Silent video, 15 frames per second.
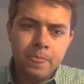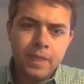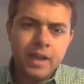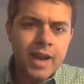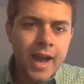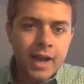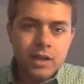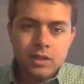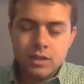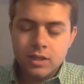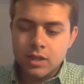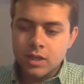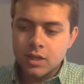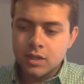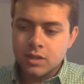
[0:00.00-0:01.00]
Next
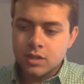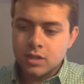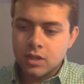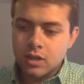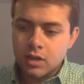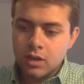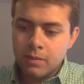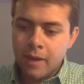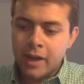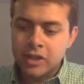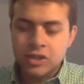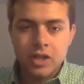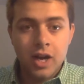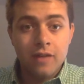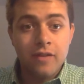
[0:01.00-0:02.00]
is a
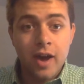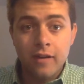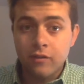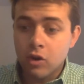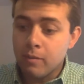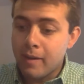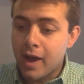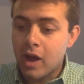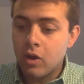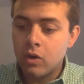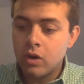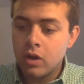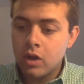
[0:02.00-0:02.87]
passion that I've had for about